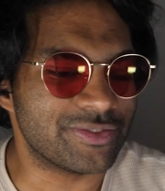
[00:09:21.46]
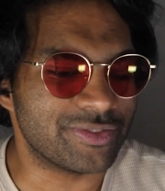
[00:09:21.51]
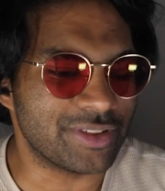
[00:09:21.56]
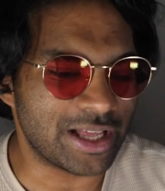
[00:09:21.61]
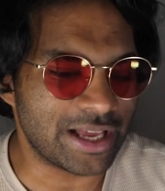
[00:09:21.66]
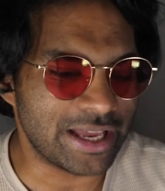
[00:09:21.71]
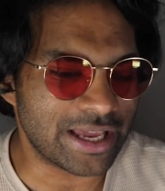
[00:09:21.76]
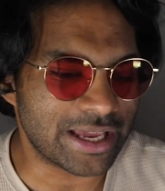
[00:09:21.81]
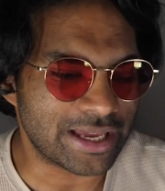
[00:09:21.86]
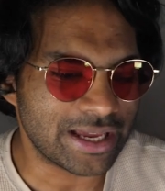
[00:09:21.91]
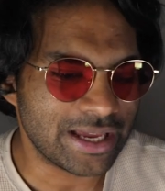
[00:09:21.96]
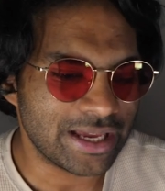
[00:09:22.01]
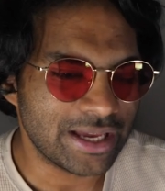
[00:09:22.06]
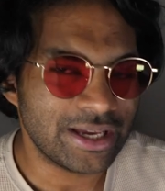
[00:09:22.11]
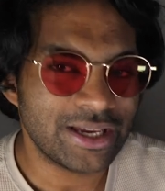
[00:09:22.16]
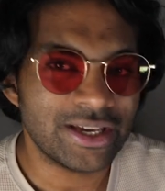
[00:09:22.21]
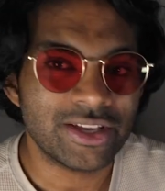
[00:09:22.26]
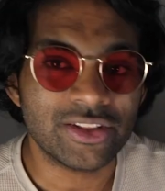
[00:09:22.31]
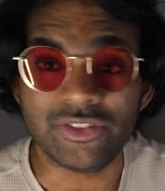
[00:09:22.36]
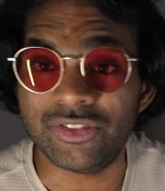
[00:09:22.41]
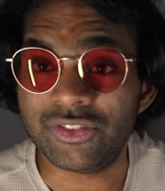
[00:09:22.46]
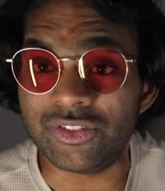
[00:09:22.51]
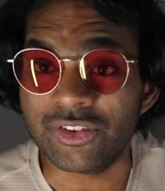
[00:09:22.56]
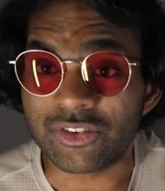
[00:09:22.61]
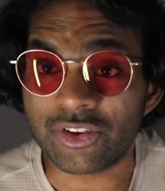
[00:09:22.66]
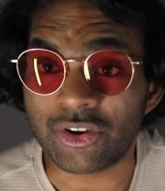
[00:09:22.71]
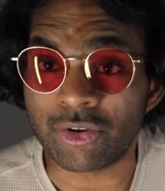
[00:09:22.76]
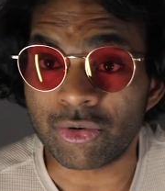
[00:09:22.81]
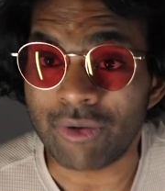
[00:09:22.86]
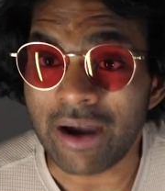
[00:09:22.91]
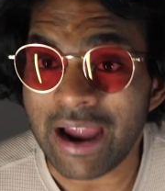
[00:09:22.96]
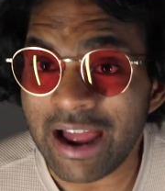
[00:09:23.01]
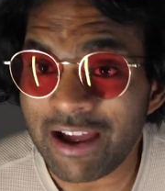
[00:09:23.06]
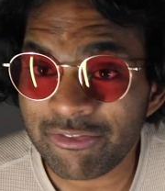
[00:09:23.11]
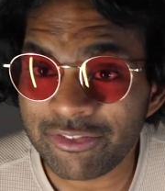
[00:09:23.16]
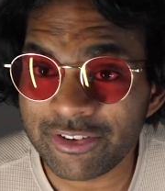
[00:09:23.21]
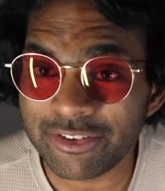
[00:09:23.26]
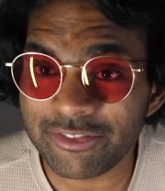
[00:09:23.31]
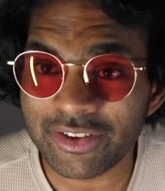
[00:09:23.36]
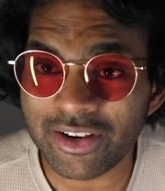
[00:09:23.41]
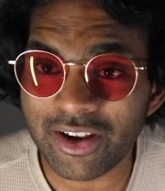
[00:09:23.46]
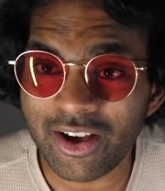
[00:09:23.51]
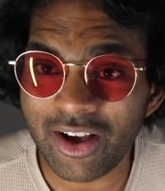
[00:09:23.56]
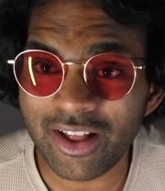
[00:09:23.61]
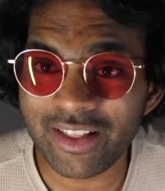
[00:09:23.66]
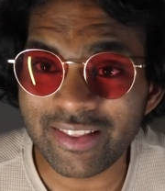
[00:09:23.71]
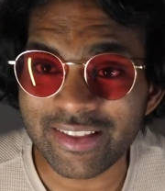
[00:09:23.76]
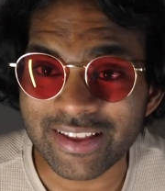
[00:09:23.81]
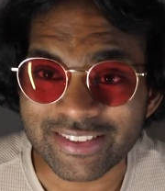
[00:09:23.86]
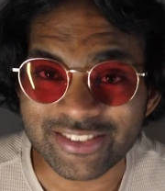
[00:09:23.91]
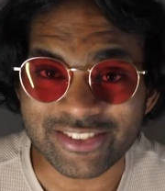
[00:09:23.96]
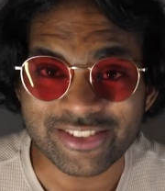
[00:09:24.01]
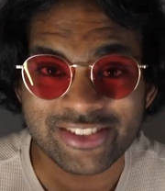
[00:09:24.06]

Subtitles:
of like the craft of it all. Like